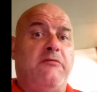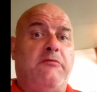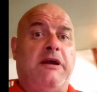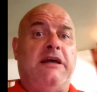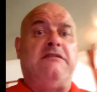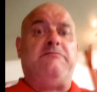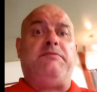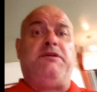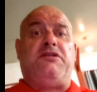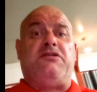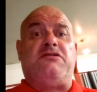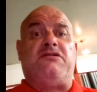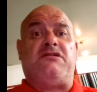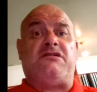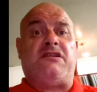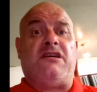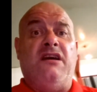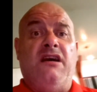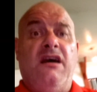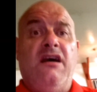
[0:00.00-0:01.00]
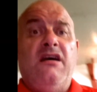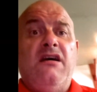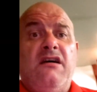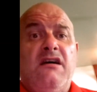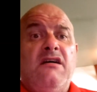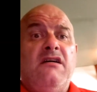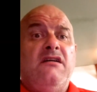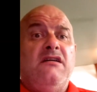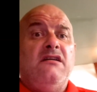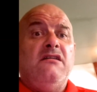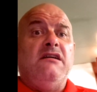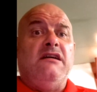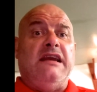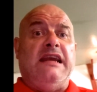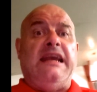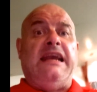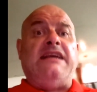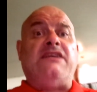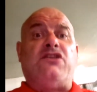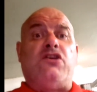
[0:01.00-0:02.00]
he will, because
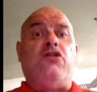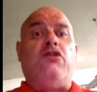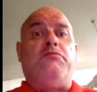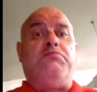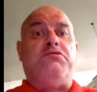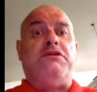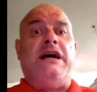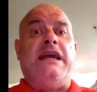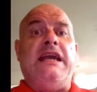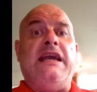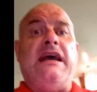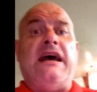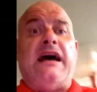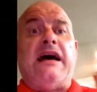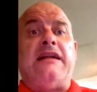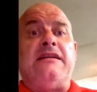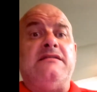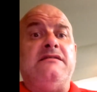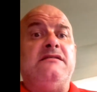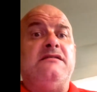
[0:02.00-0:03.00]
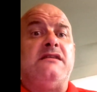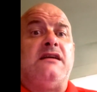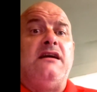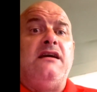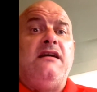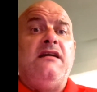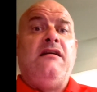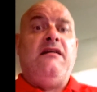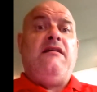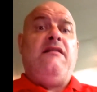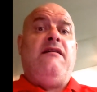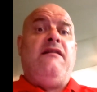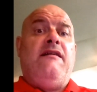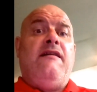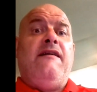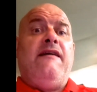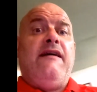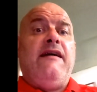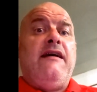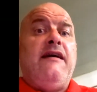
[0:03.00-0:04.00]
he's a good player, and
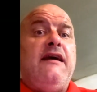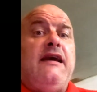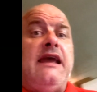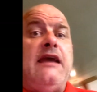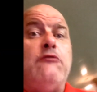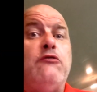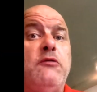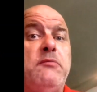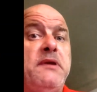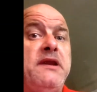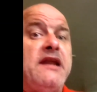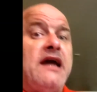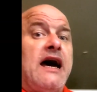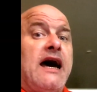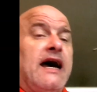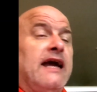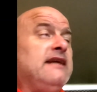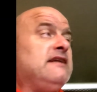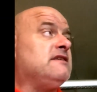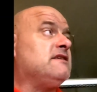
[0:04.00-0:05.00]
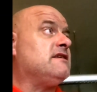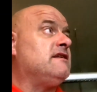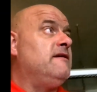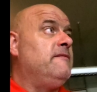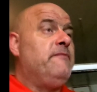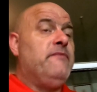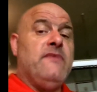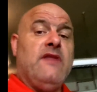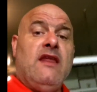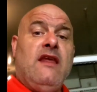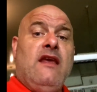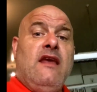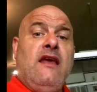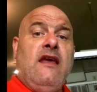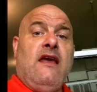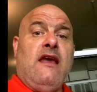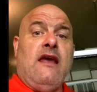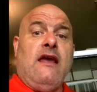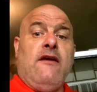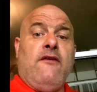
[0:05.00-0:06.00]
it would be nice
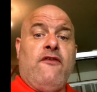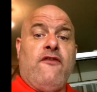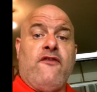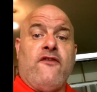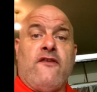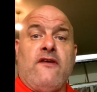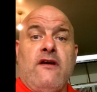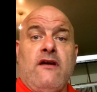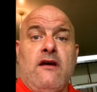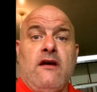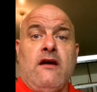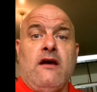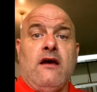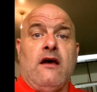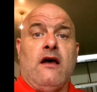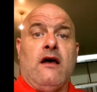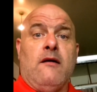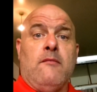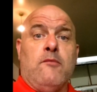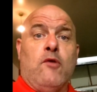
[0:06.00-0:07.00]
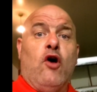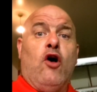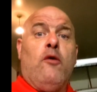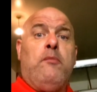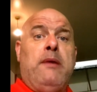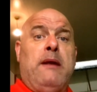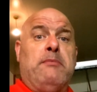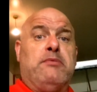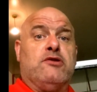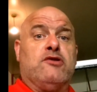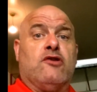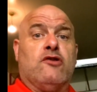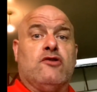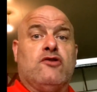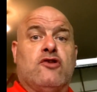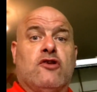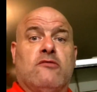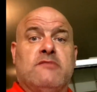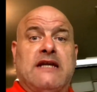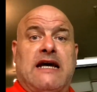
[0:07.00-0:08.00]
if more people could
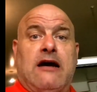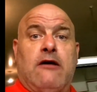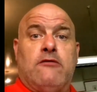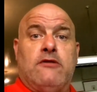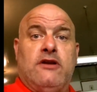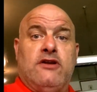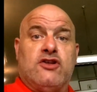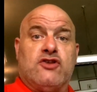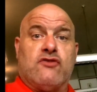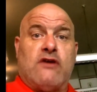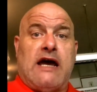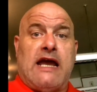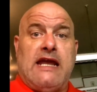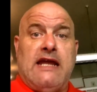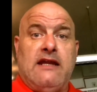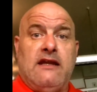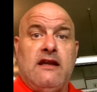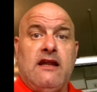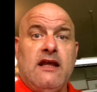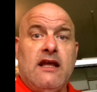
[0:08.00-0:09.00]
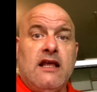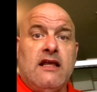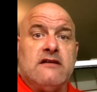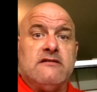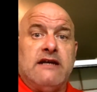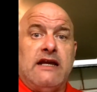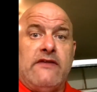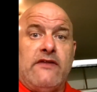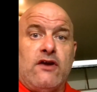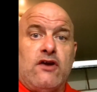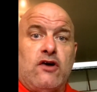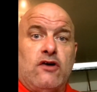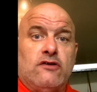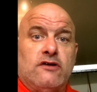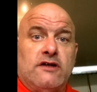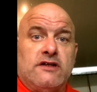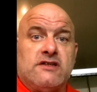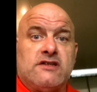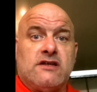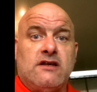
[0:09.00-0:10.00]
come down and try and clear the
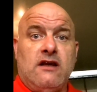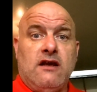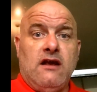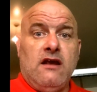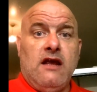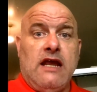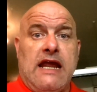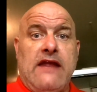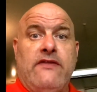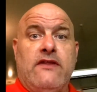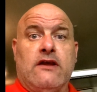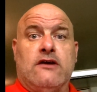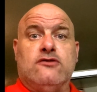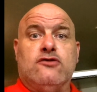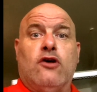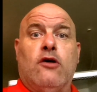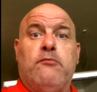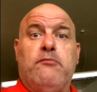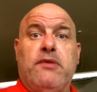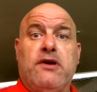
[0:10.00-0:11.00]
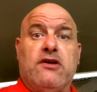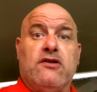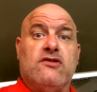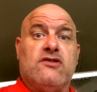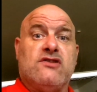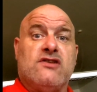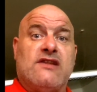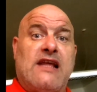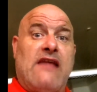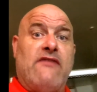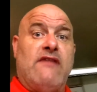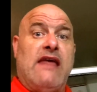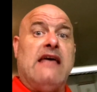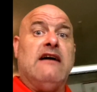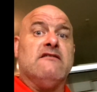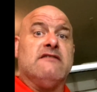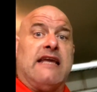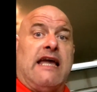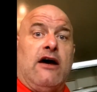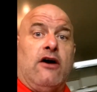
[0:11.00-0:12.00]
colours in the club, because then
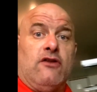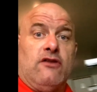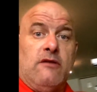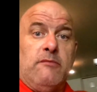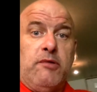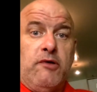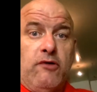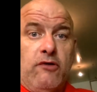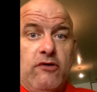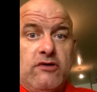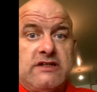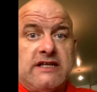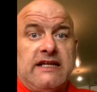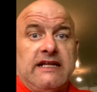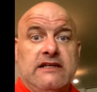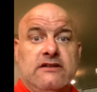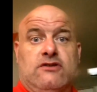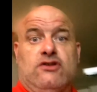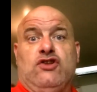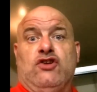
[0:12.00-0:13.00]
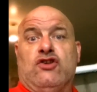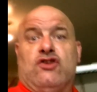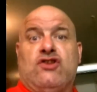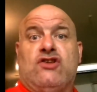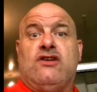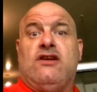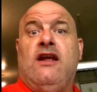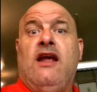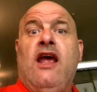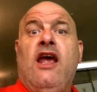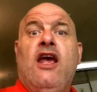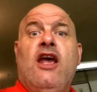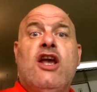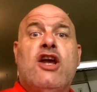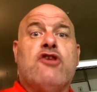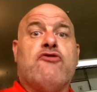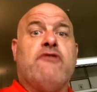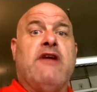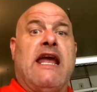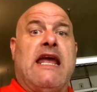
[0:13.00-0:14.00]
they'll get on the board and it'll just
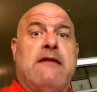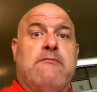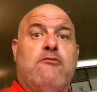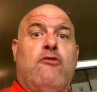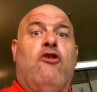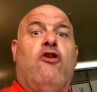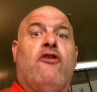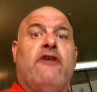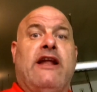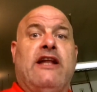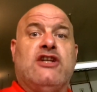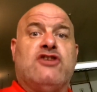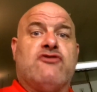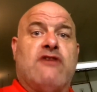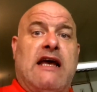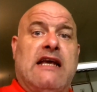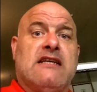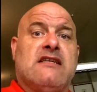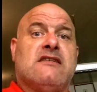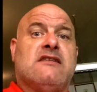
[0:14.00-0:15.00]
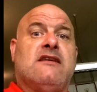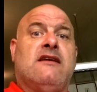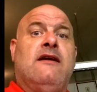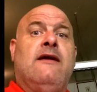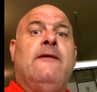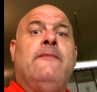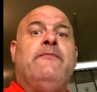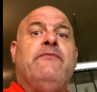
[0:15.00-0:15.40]
create more interest,